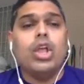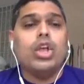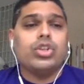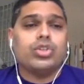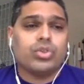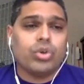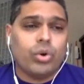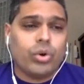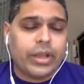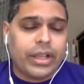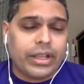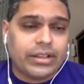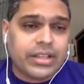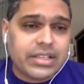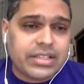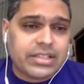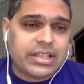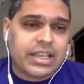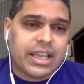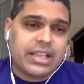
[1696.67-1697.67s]
So in
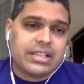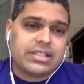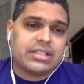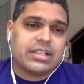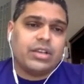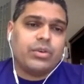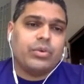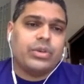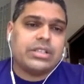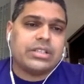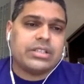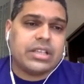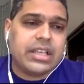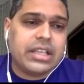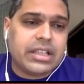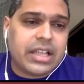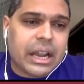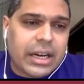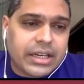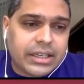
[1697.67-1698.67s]
this case, we see
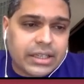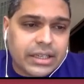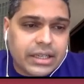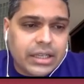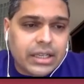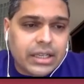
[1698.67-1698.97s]
that